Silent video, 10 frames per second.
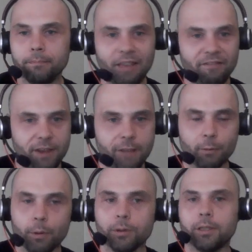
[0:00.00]
they've
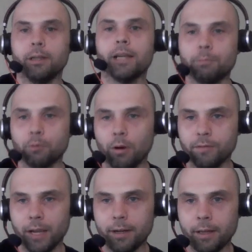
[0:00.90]
never posted a top 12
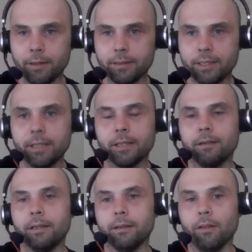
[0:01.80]
tight end
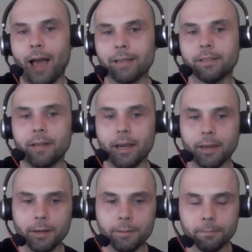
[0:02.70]
season in the last
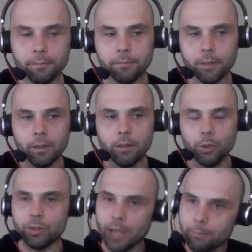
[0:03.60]
decade.
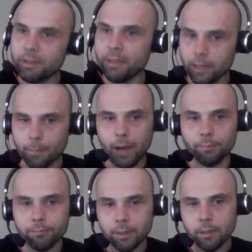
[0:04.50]
So something to think
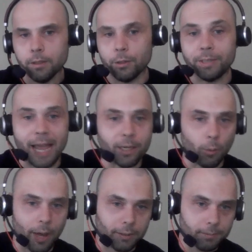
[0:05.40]
about. So
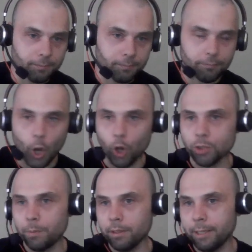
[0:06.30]
takeaways.
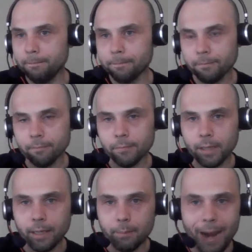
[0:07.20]
Ultimately,
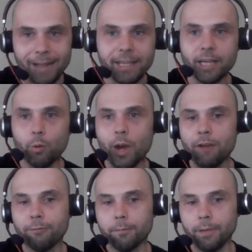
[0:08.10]
my
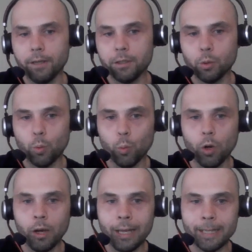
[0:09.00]
takeaway from this
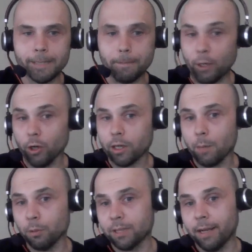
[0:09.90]
was there are a
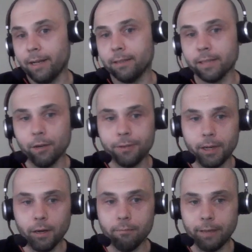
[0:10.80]
couple tight ends out
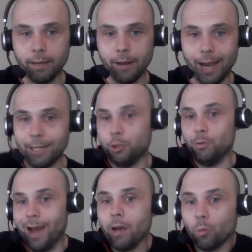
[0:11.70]
there that I do
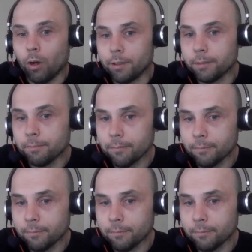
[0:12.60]
not want.